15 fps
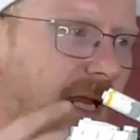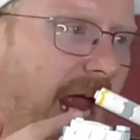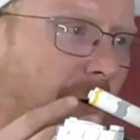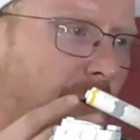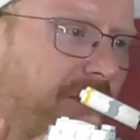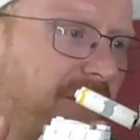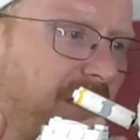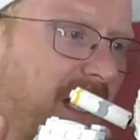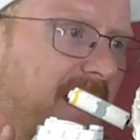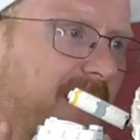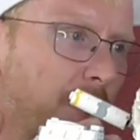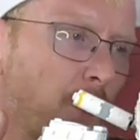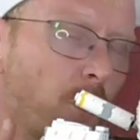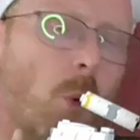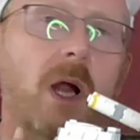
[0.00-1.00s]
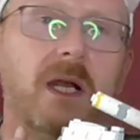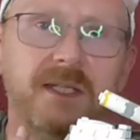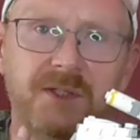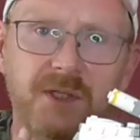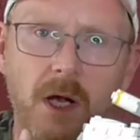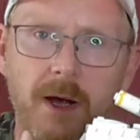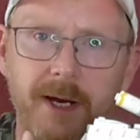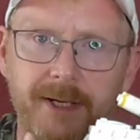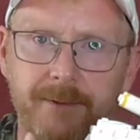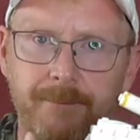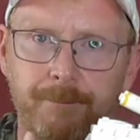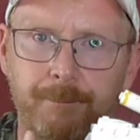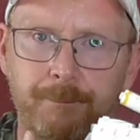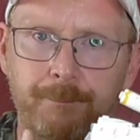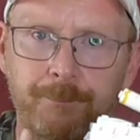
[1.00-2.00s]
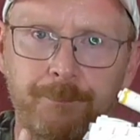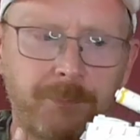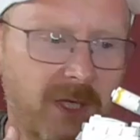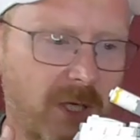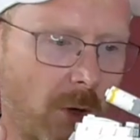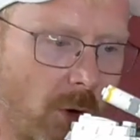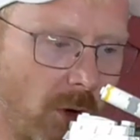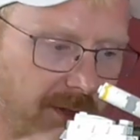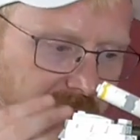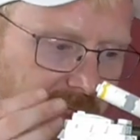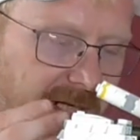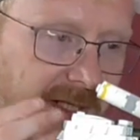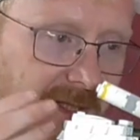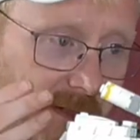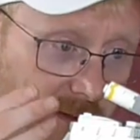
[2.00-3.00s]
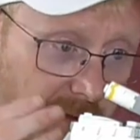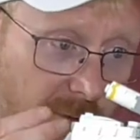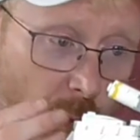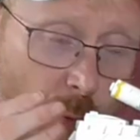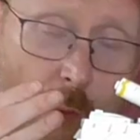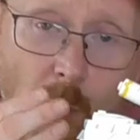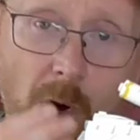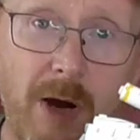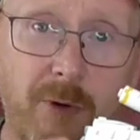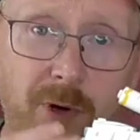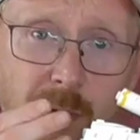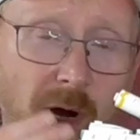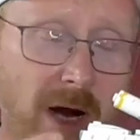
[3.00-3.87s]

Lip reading: everything is on one side, because it's very,